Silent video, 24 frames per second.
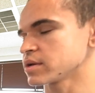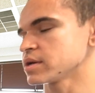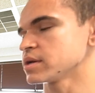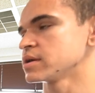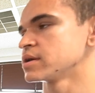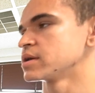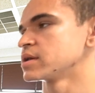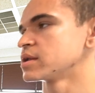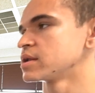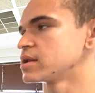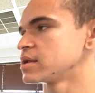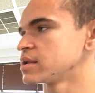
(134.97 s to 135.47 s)

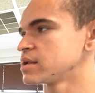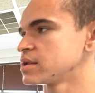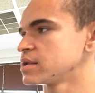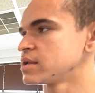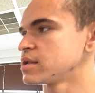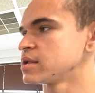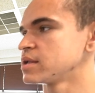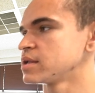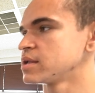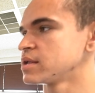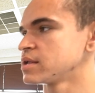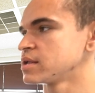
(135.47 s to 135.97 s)

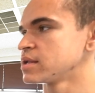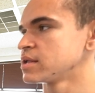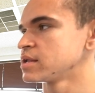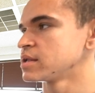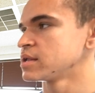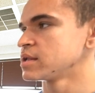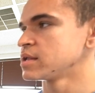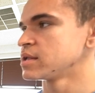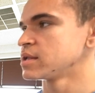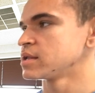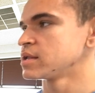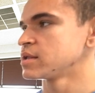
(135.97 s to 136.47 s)

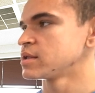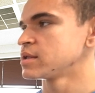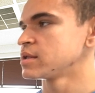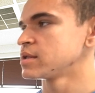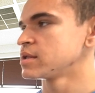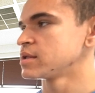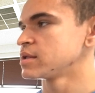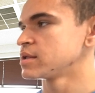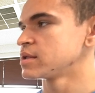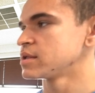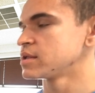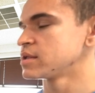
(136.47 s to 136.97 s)

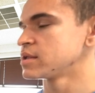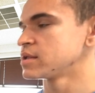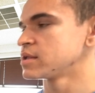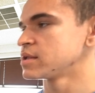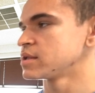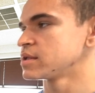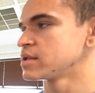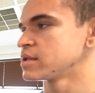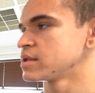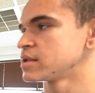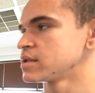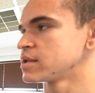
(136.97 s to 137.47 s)

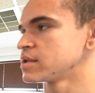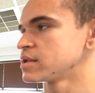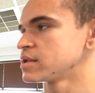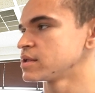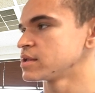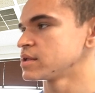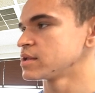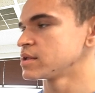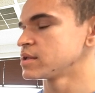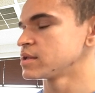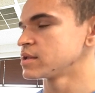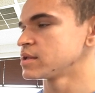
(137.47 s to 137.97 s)

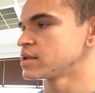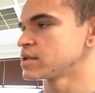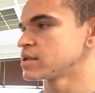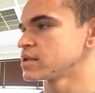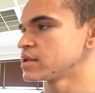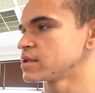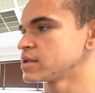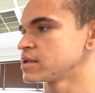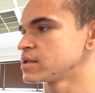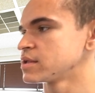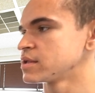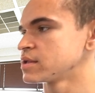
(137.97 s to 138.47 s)

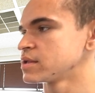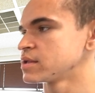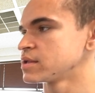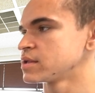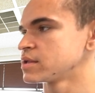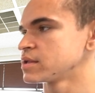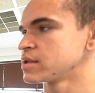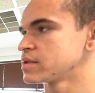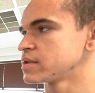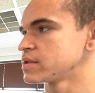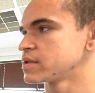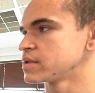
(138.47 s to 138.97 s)

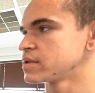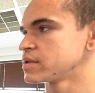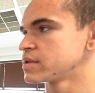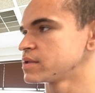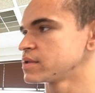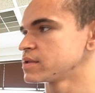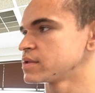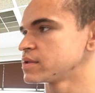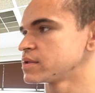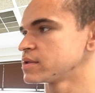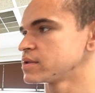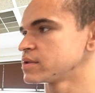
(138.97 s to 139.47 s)

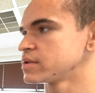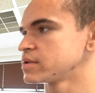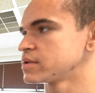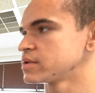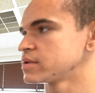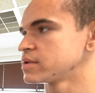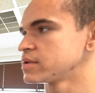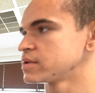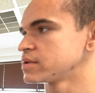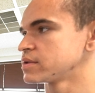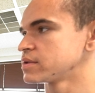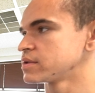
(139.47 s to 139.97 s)

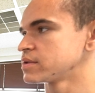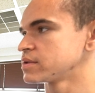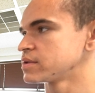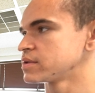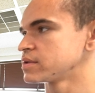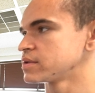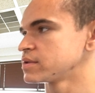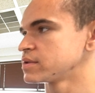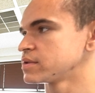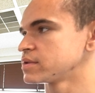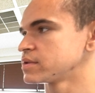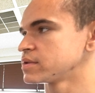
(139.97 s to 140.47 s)

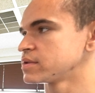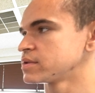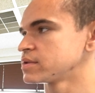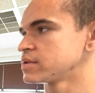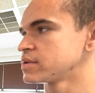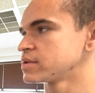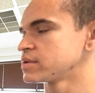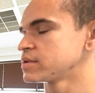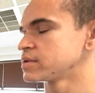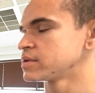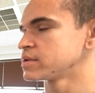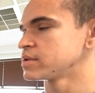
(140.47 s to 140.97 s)

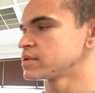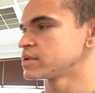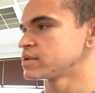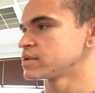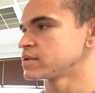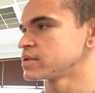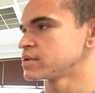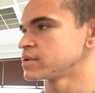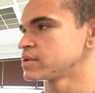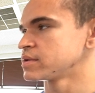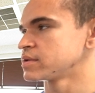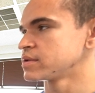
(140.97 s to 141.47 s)

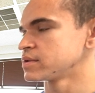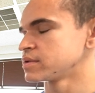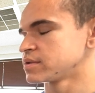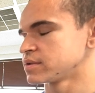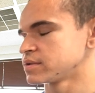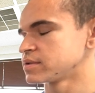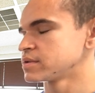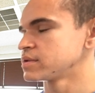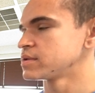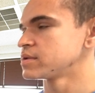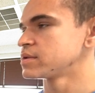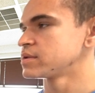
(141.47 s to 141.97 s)

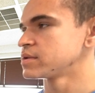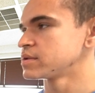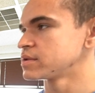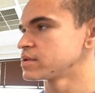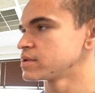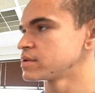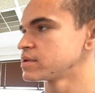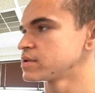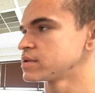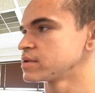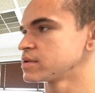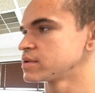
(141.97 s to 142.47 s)

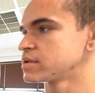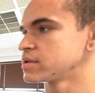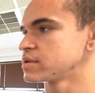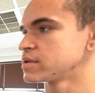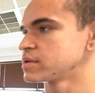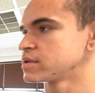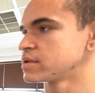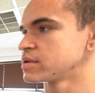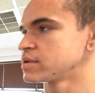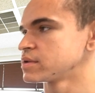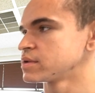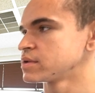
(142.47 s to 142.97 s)
[no speech]